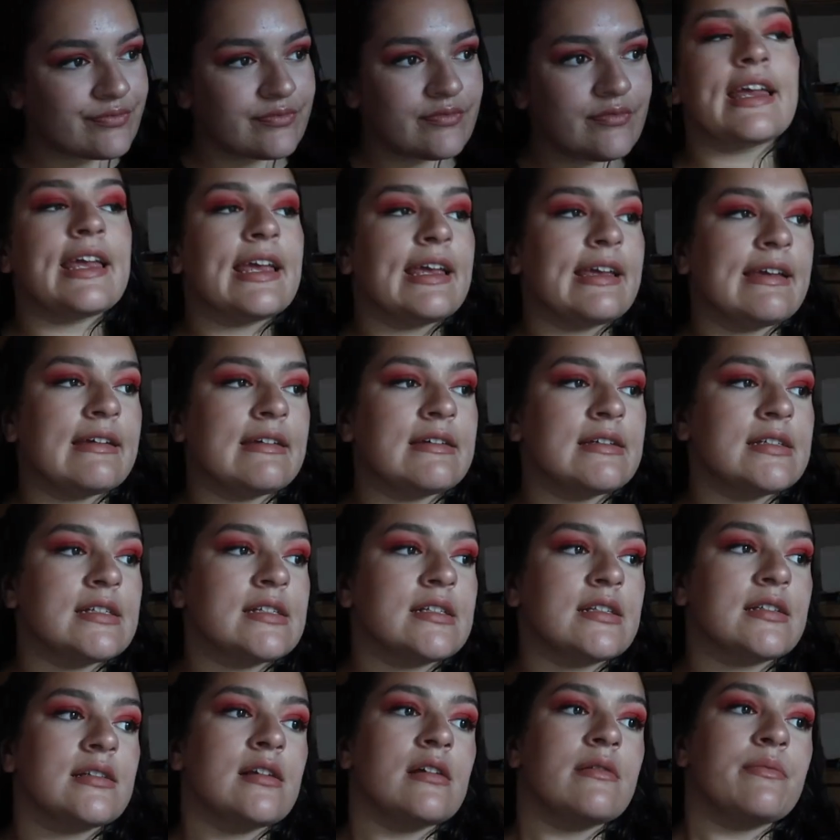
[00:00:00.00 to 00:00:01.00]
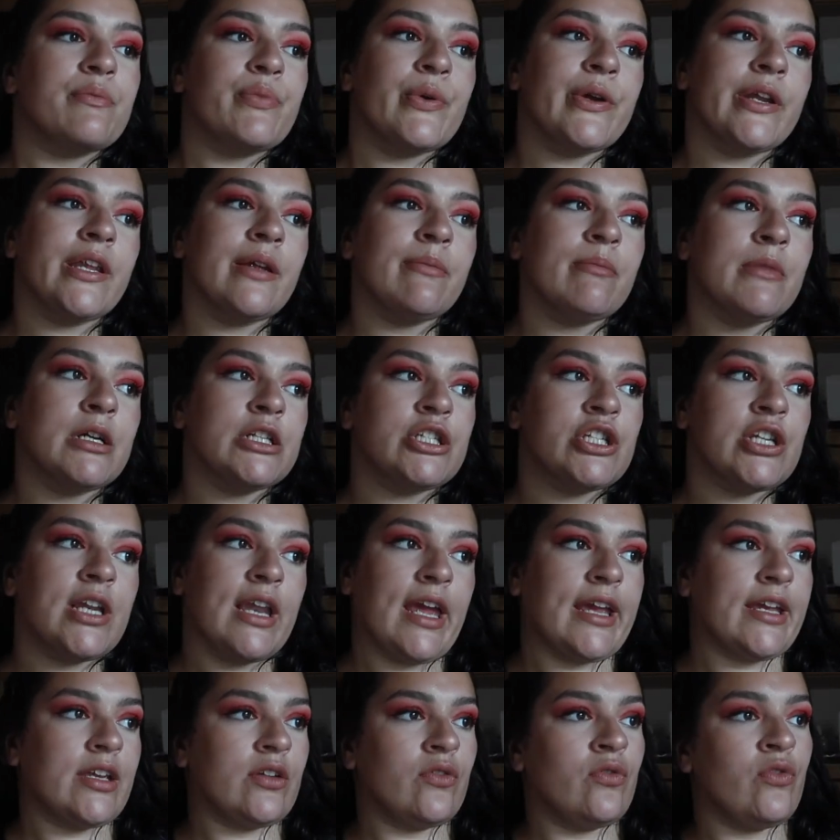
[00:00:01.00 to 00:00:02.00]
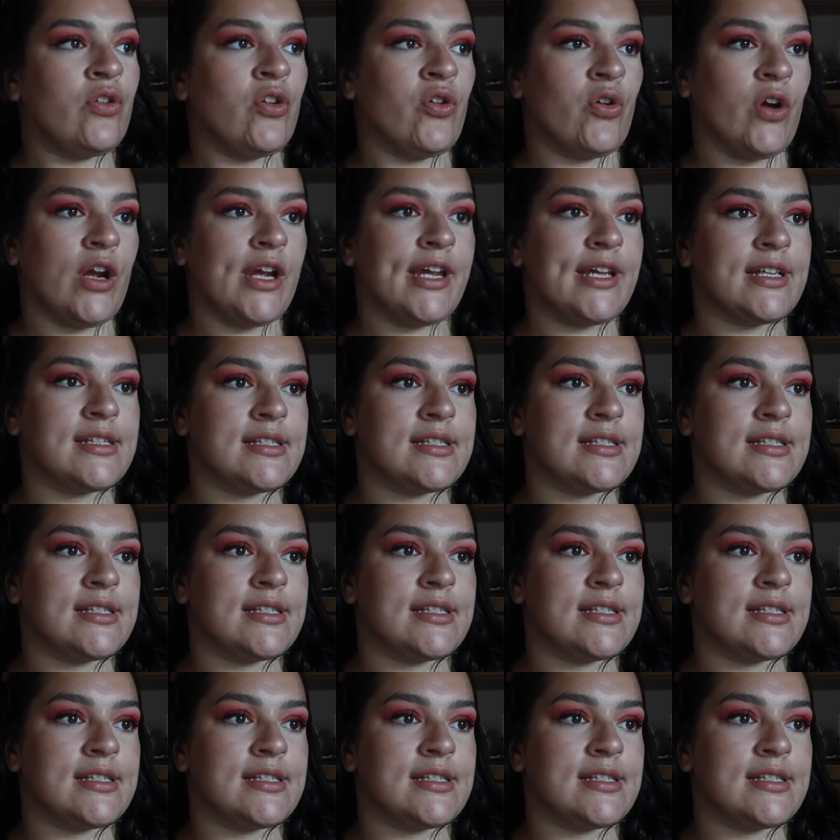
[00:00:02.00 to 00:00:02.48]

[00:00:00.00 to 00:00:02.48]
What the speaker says: It is pretty much like New York.